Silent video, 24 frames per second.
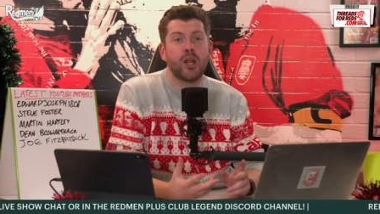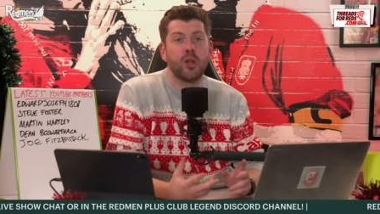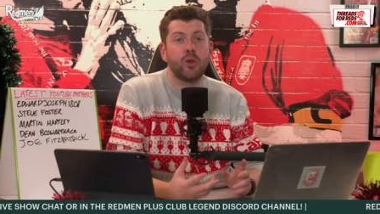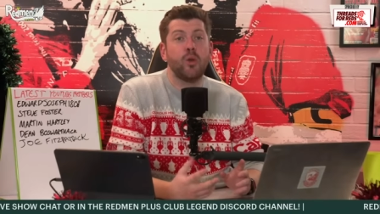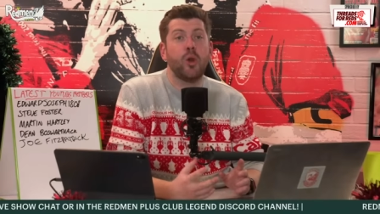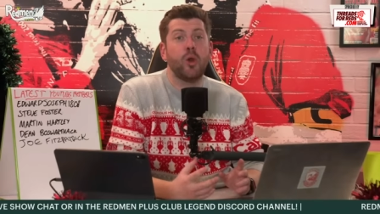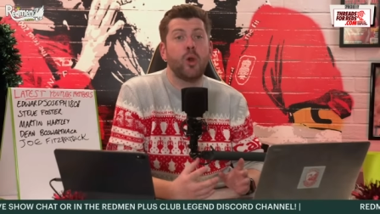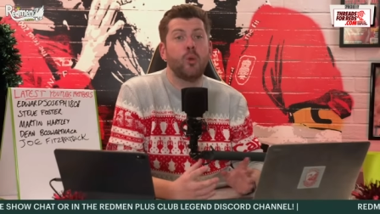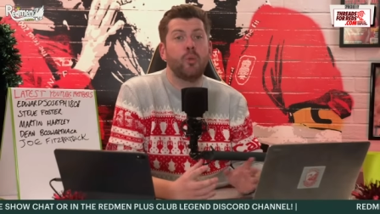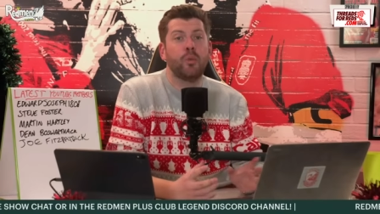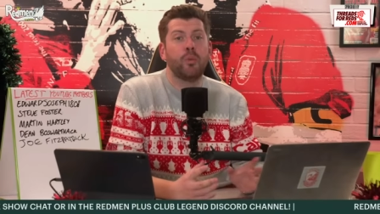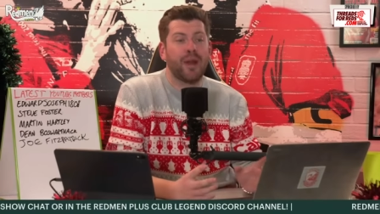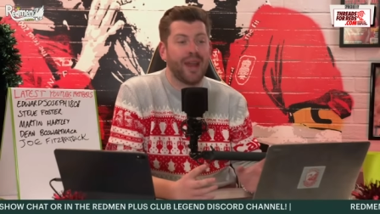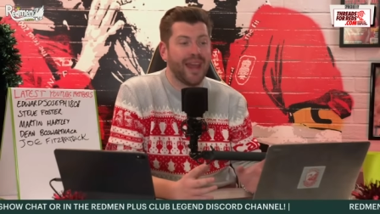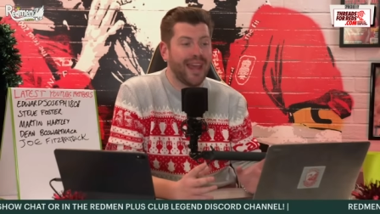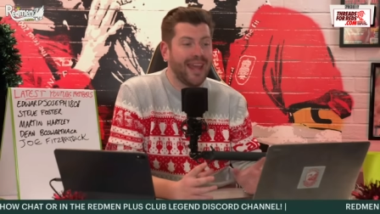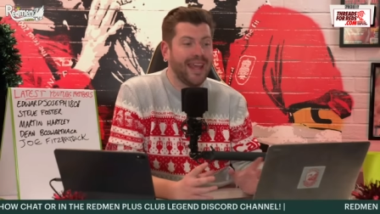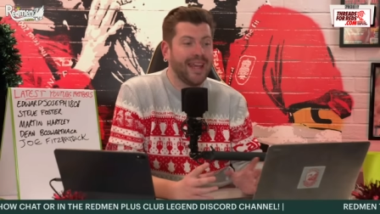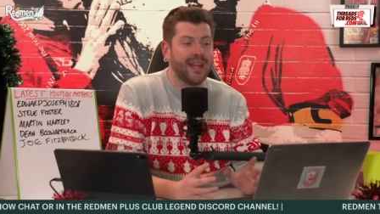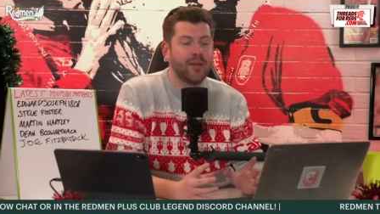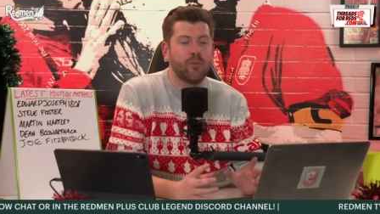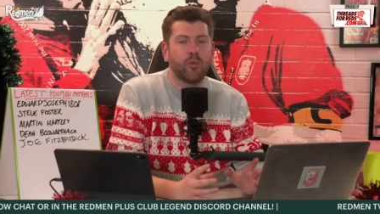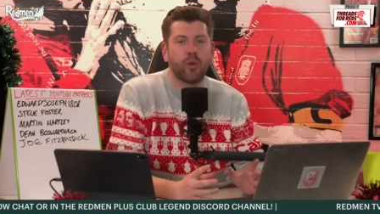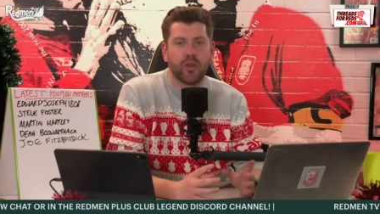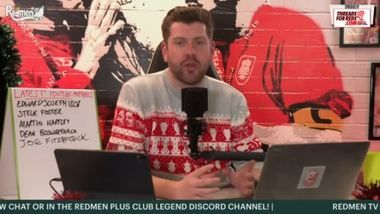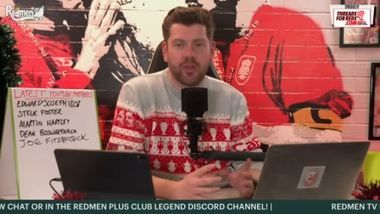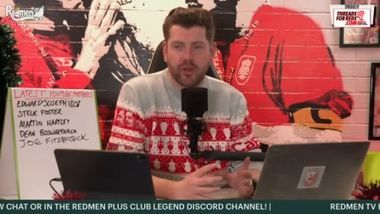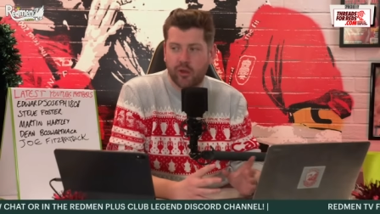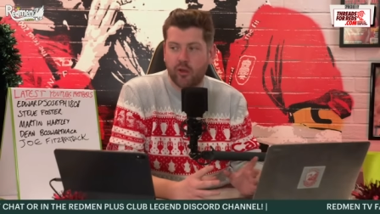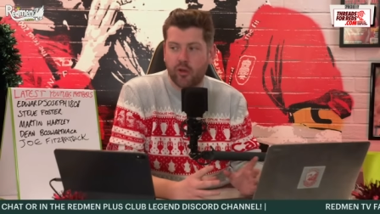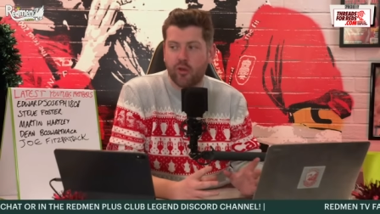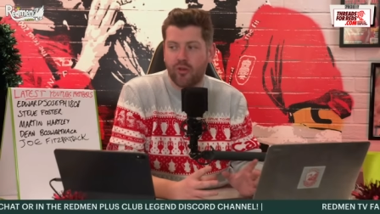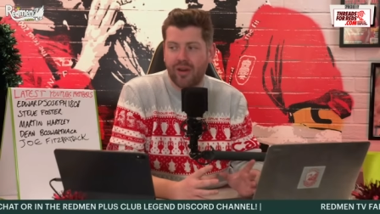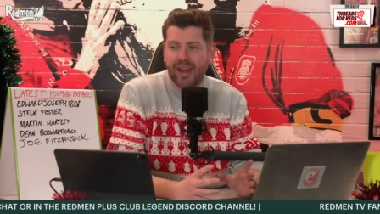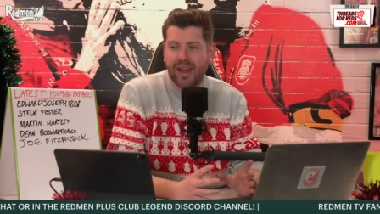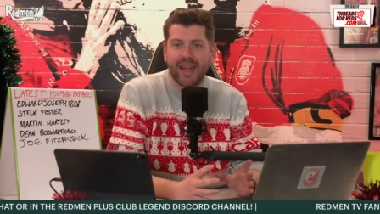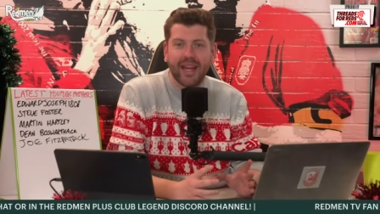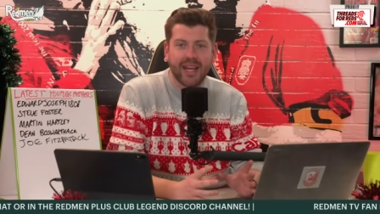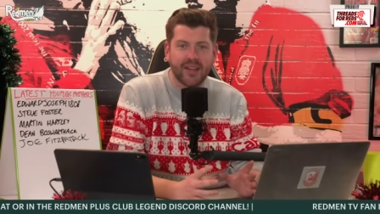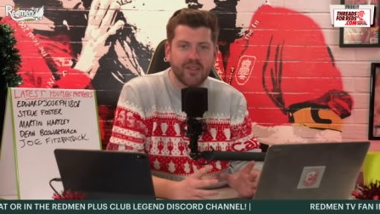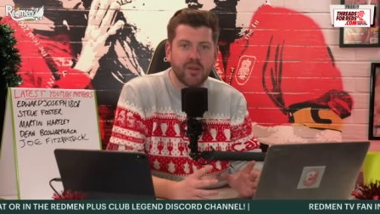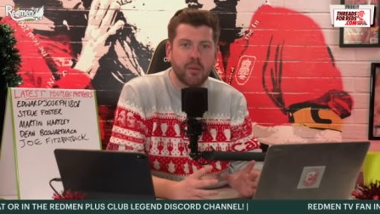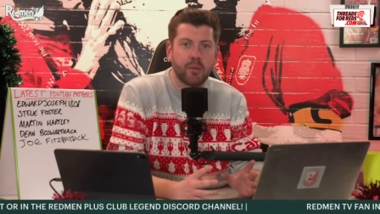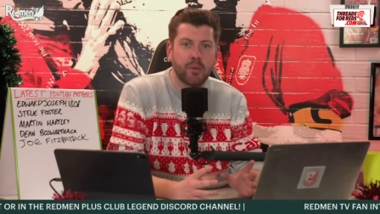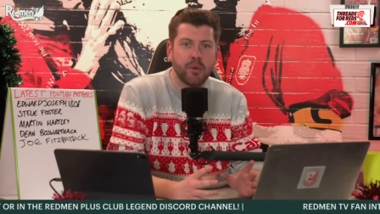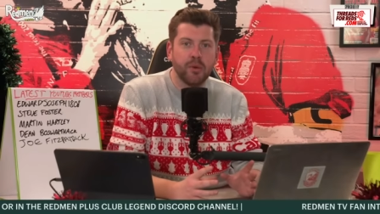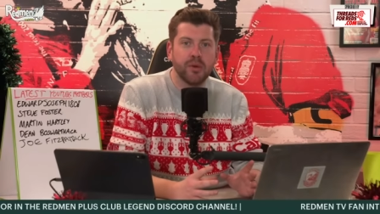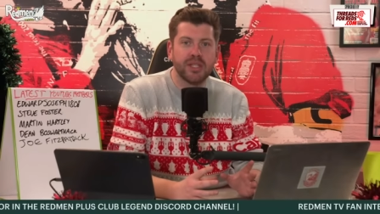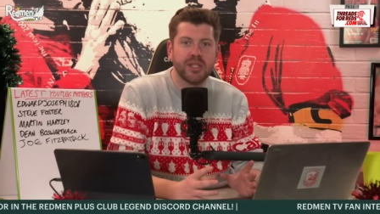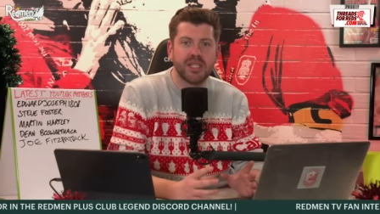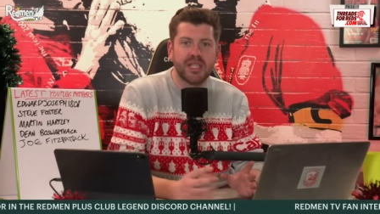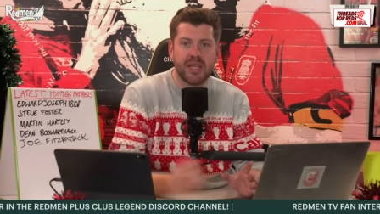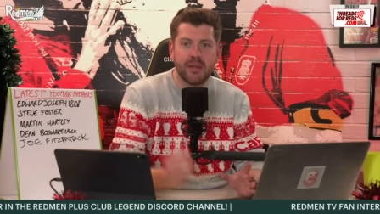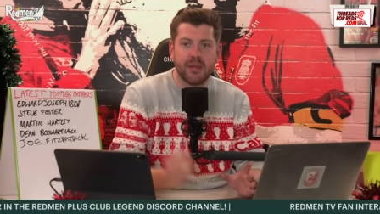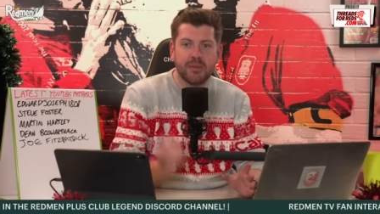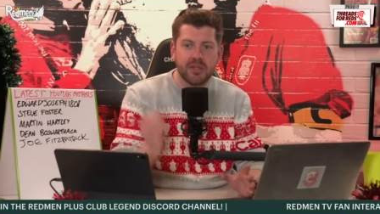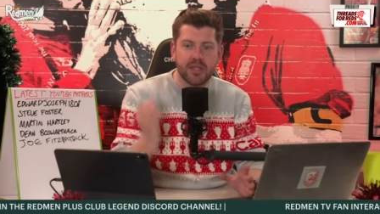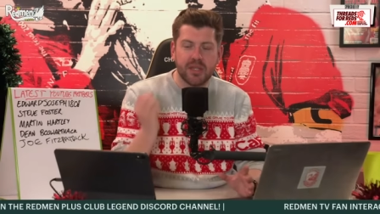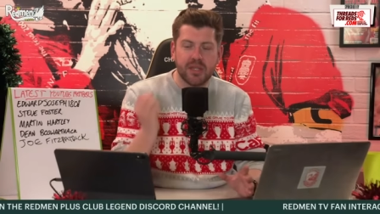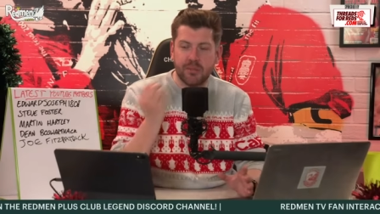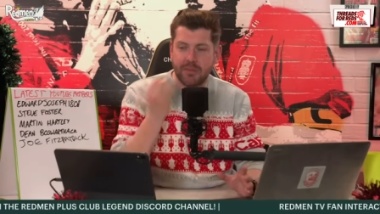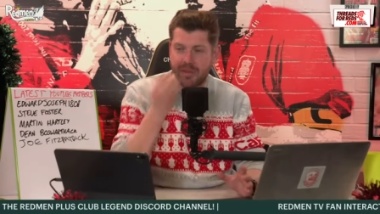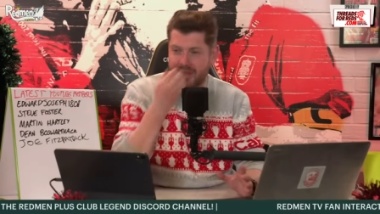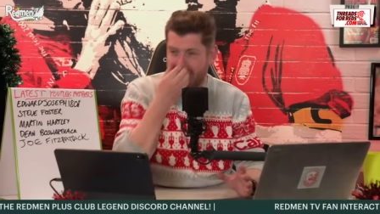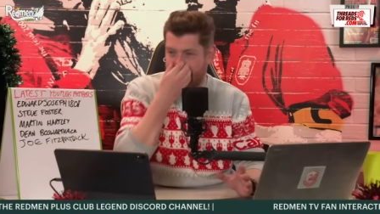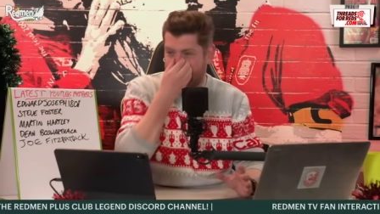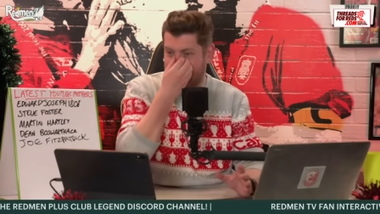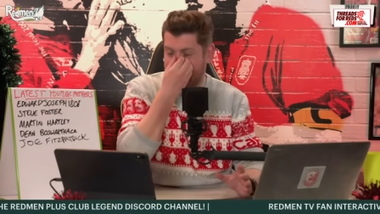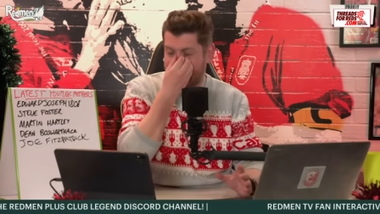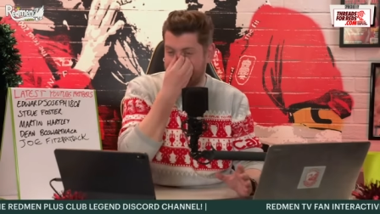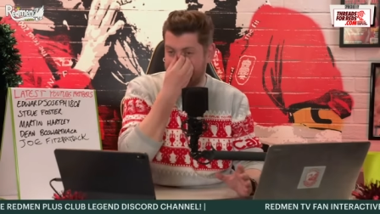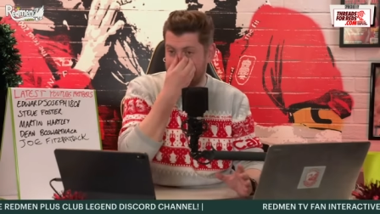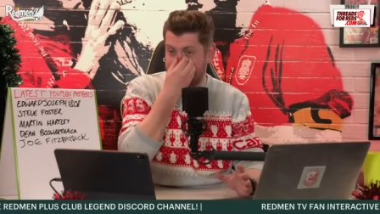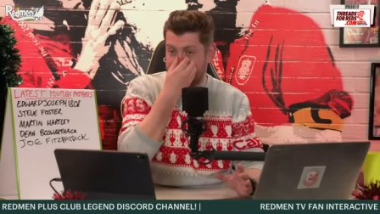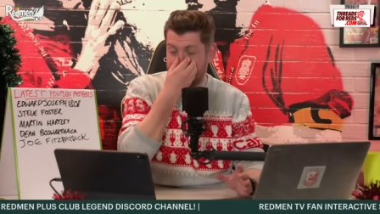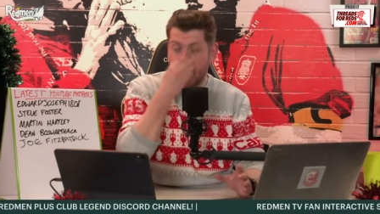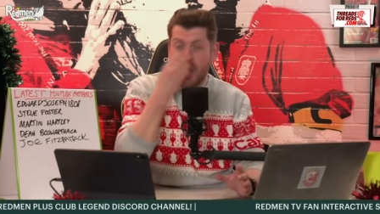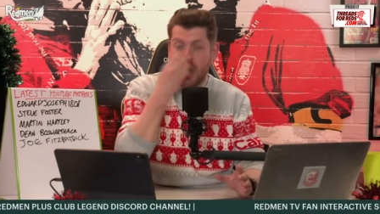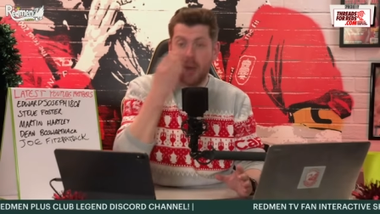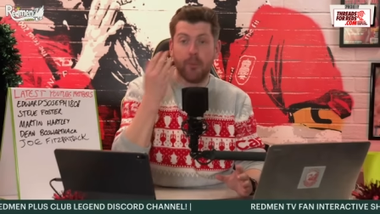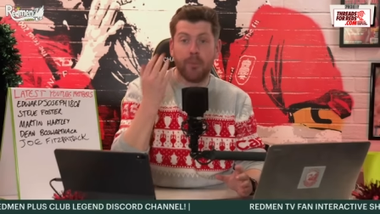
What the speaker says: who played in one of the great Liverpool teams in the mid-80s,